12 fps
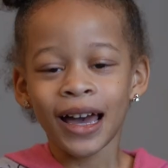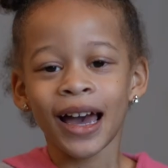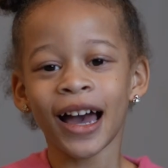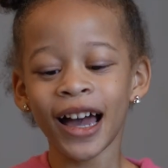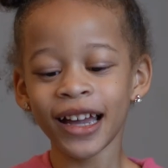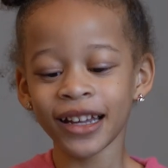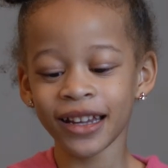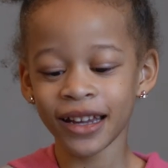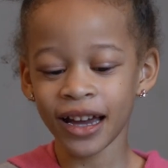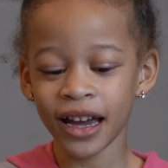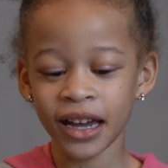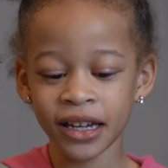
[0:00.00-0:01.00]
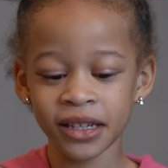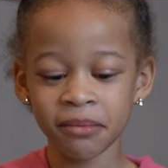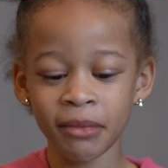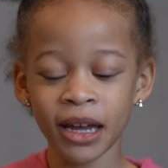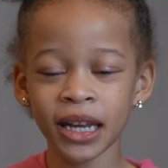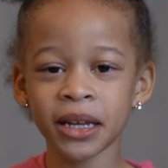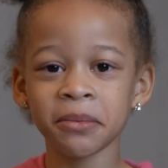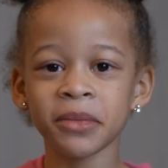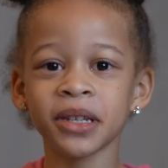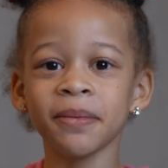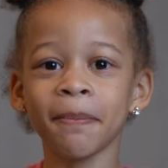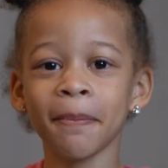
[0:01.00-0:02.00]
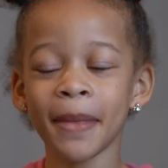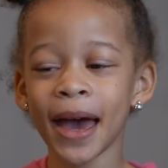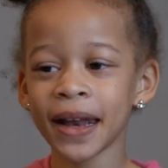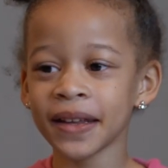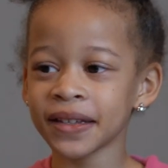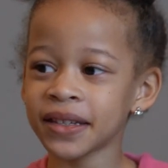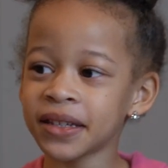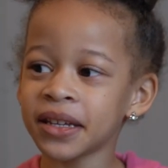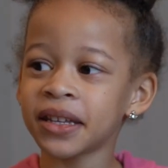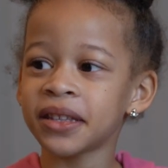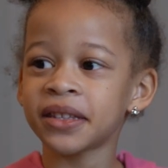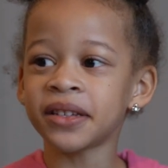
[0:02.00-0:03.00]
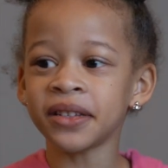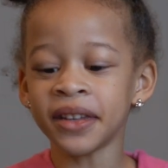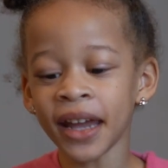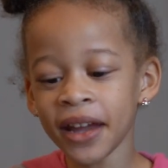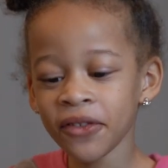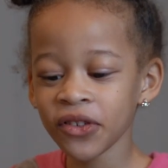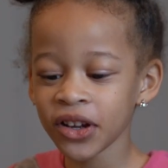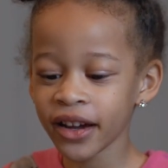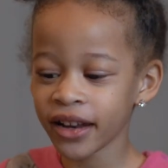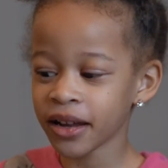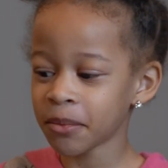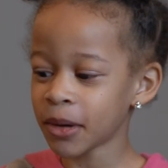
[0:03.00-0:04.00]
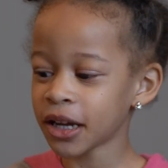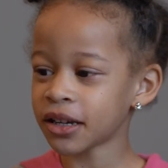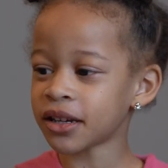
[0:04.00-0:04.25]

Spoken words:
Hi guys, my name is Madyson. Today we're gonna make